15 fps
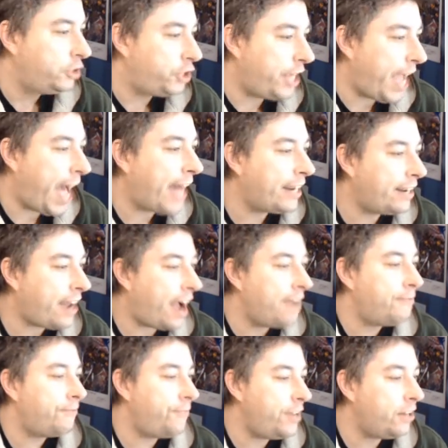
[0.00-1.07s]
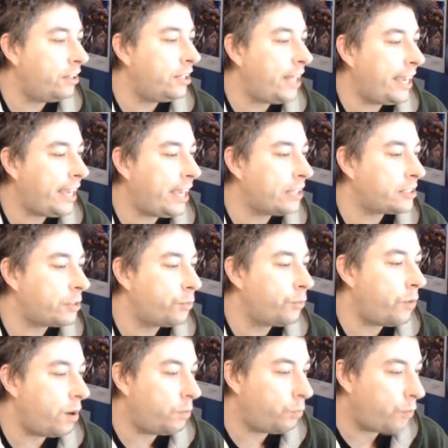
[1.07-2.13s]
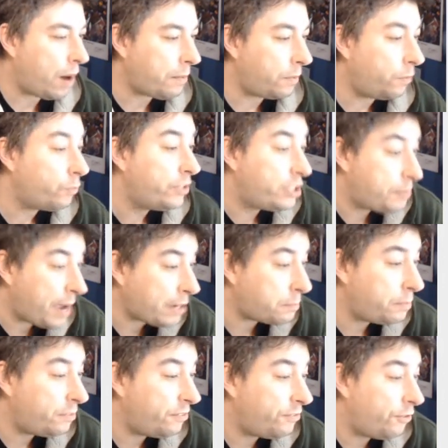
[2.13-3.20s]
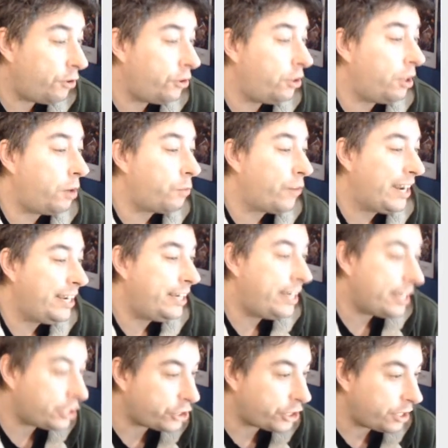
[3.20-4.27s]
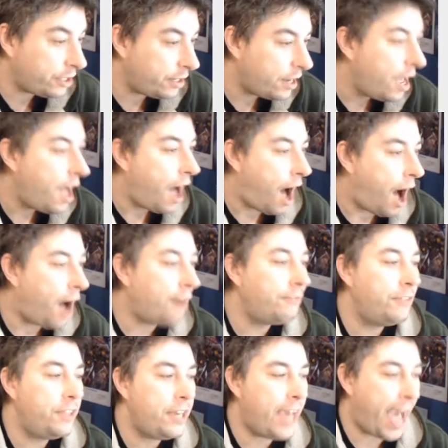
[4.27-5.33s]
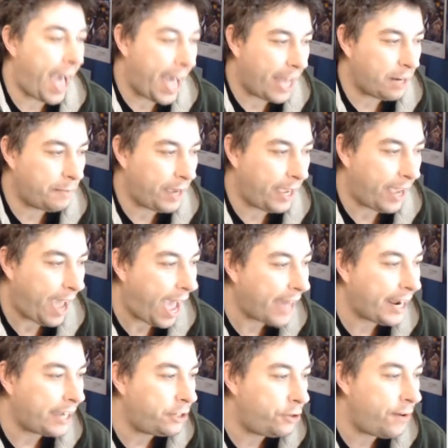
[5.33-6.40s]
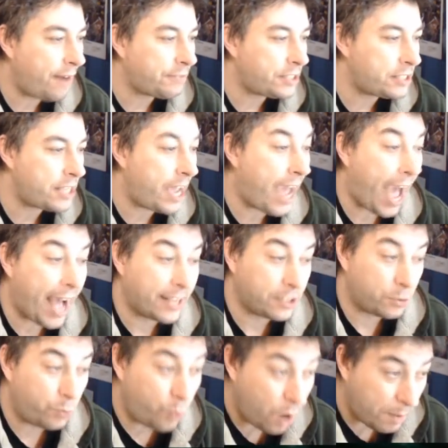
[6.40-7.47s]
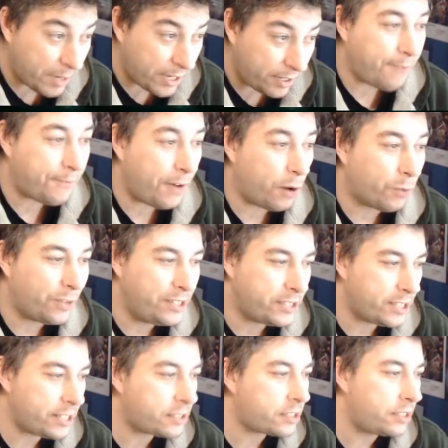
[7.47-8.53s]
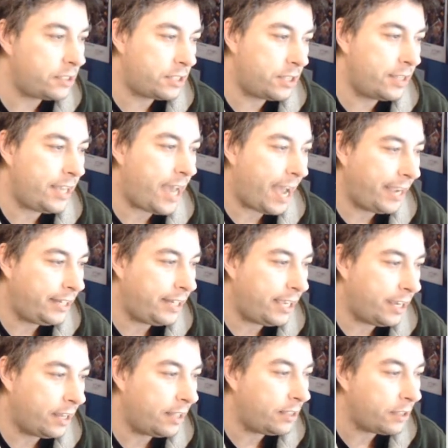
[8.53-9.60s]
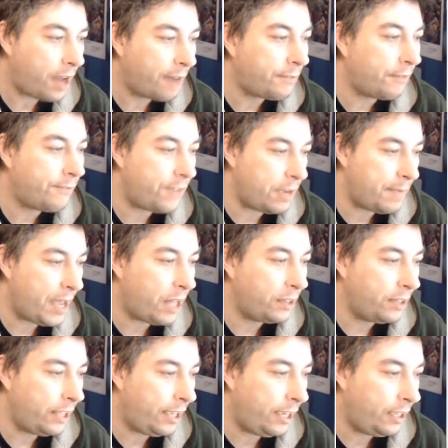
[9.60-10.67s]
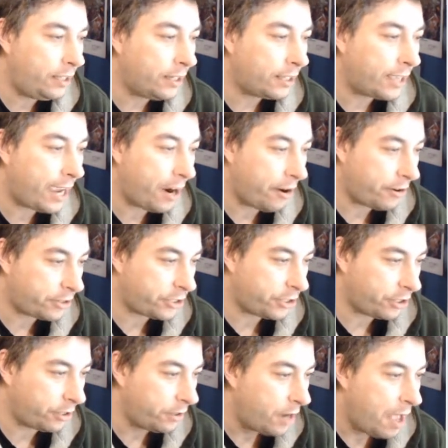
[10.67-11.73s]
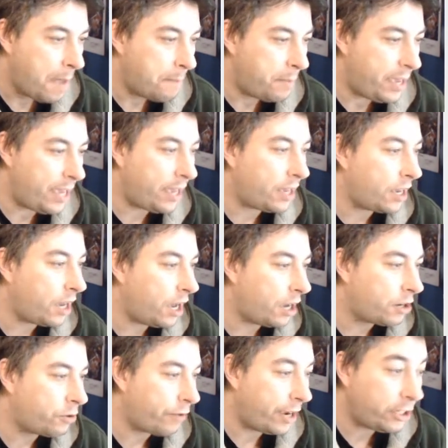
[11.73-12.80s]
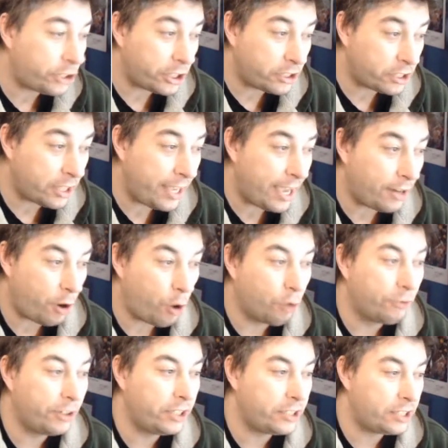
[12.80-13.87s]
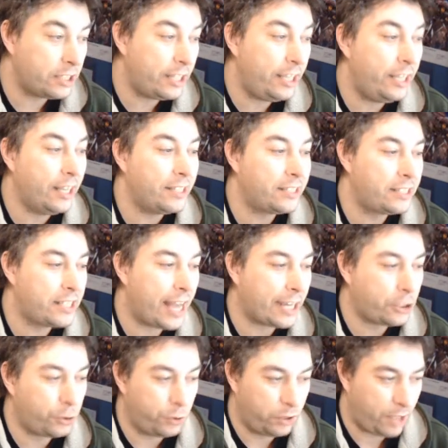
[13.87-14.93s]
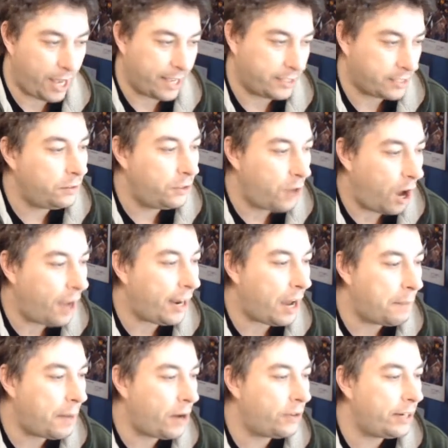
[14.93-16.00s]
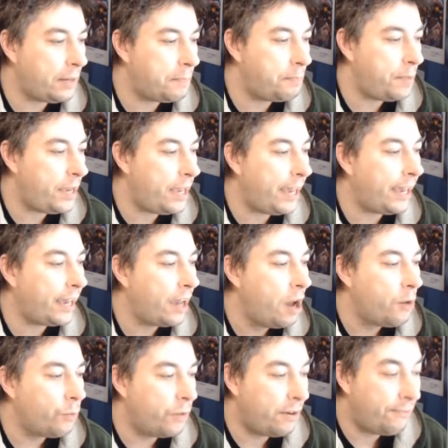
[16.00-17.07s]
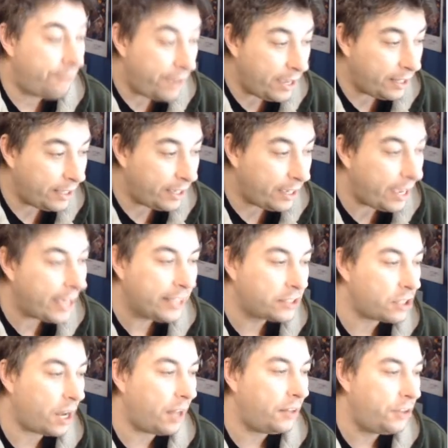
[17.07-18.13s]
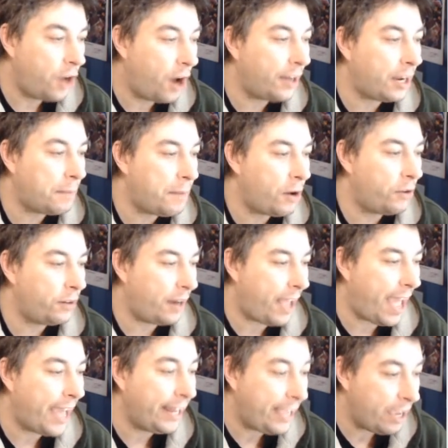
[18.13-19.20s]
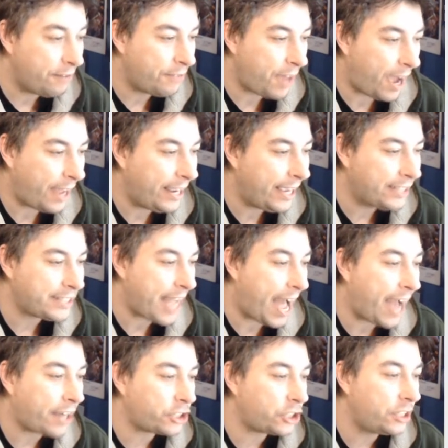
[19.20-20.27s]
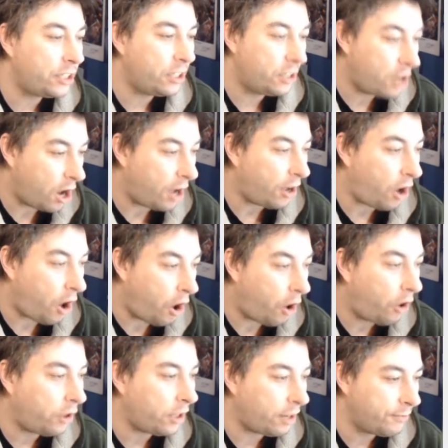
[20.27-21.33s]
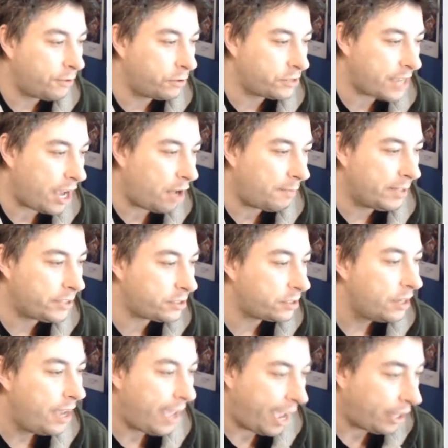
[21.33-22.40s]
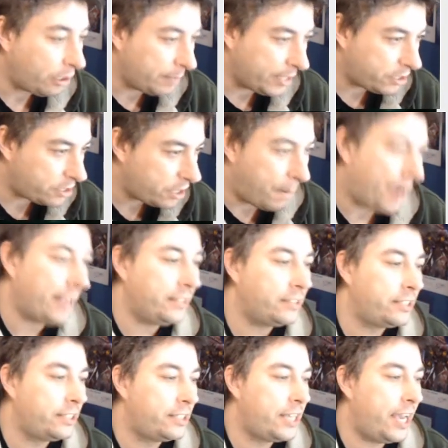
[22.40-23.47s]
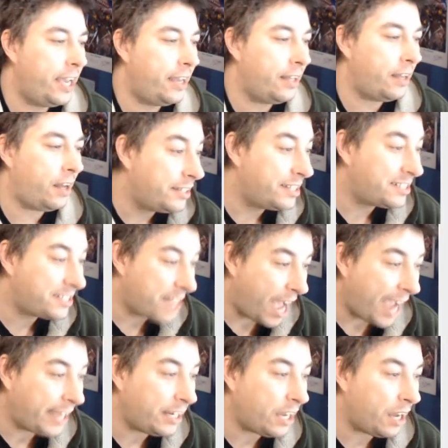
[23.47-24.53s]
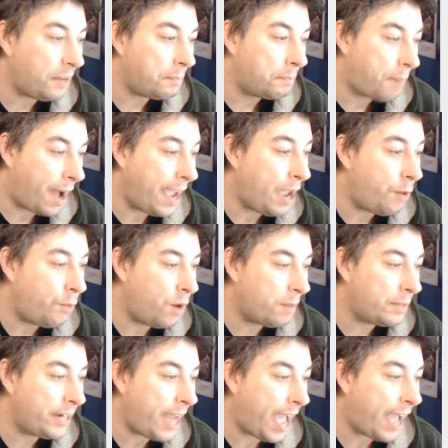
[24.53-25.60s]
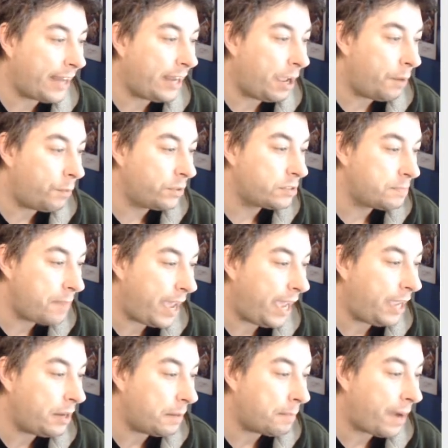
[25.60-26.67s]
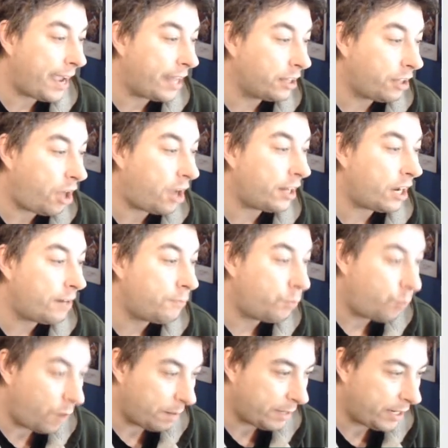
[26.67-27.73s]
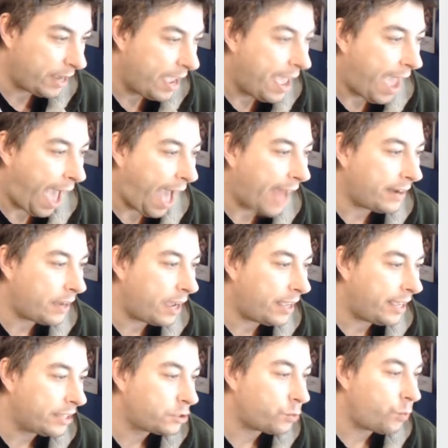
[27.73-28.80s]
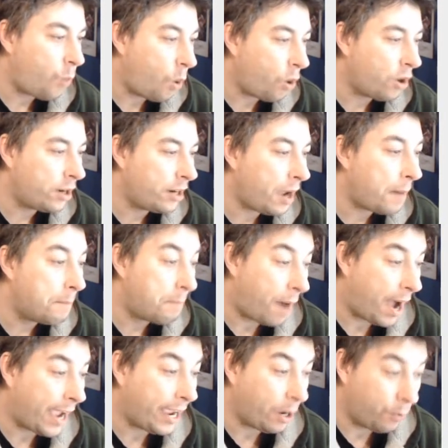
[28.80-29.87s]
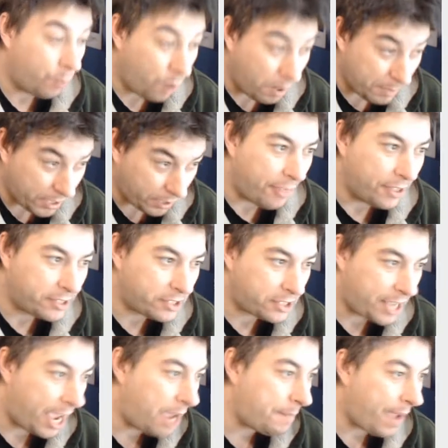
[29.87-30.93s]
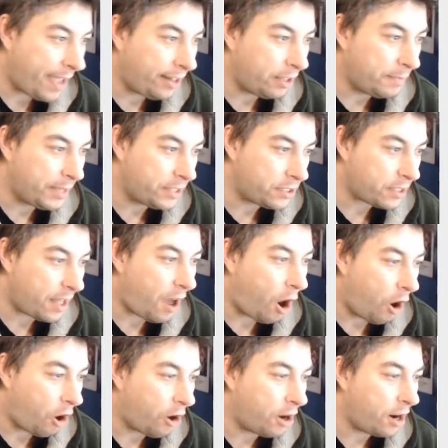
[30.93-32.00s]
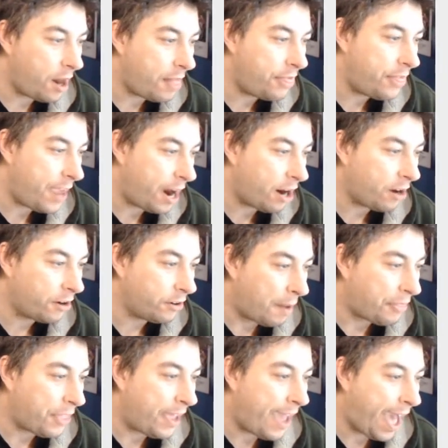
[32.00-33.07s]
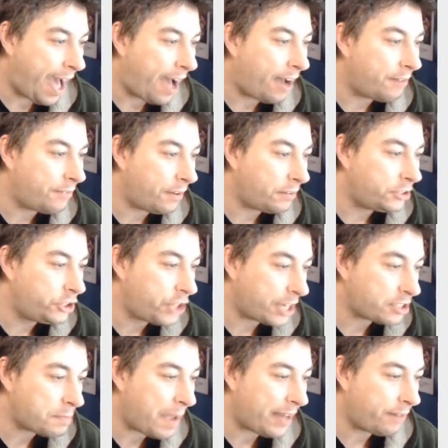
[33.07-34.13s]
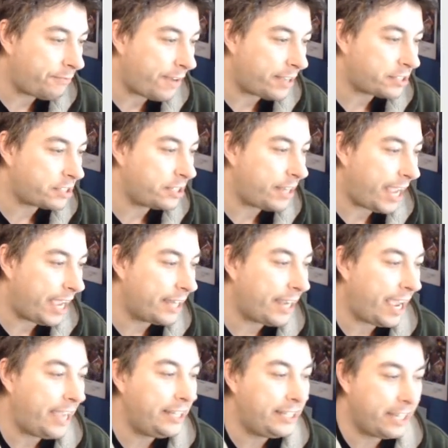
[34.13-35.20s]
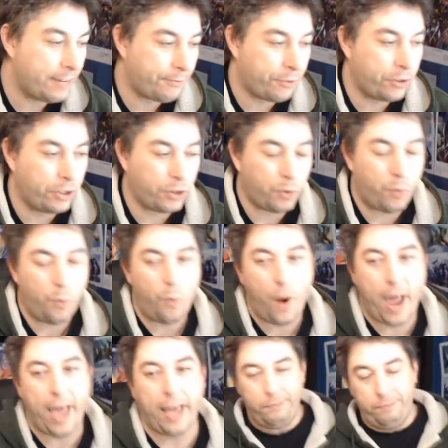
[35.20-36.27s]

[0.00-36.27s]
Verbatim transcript: She added, I feel like it's a re respectful rendition of the anime, and I do have to say, as a woman, felt resistant to the idea of a female lead character being graciously and obviously sexualized. Not about it being revealing, it's not about any of that. It's actually got all of those elements elements, elements, but to designed by a woman and it was made by a lot of women and it's worn by a woman. The same elements are there, but they have just manifested in a different way.